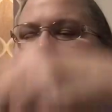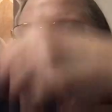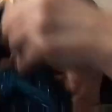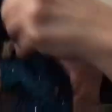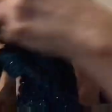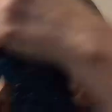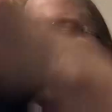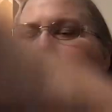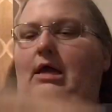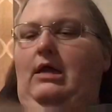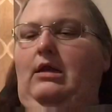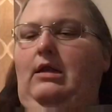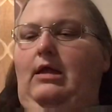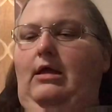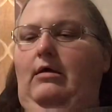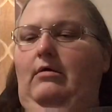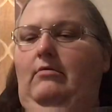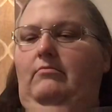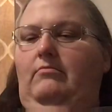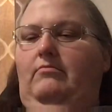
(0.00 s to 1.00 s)

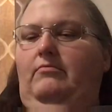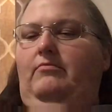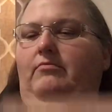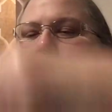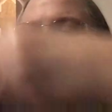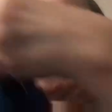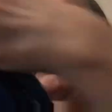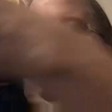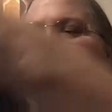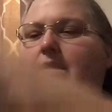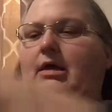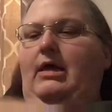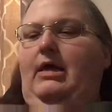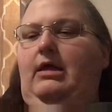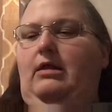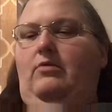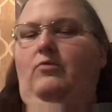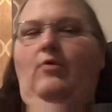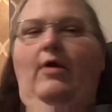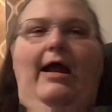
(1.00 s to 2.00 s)
And
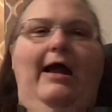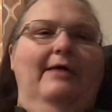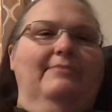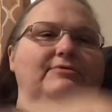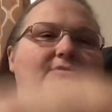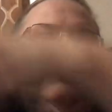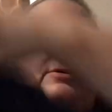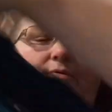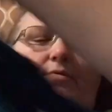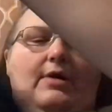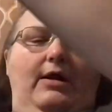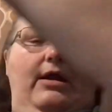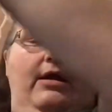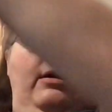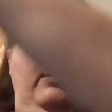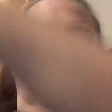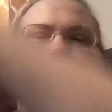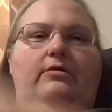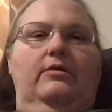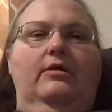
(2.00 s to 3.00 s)
it wraps
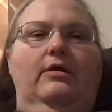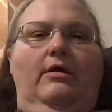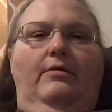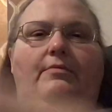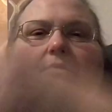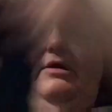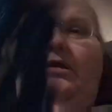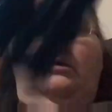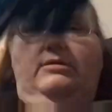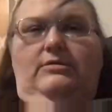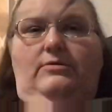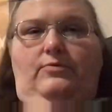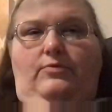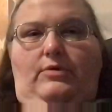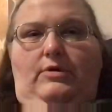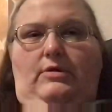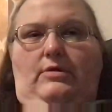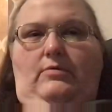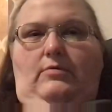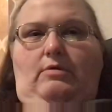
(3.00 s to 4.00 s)
around, I mean, it's
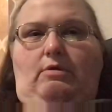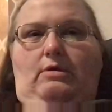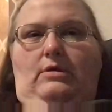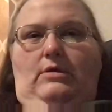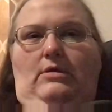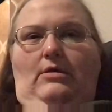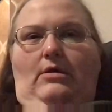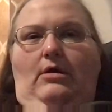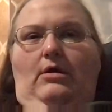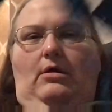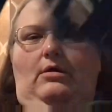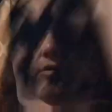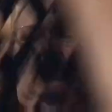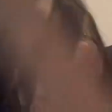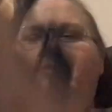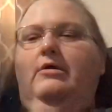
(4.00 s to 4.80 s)
really, really long.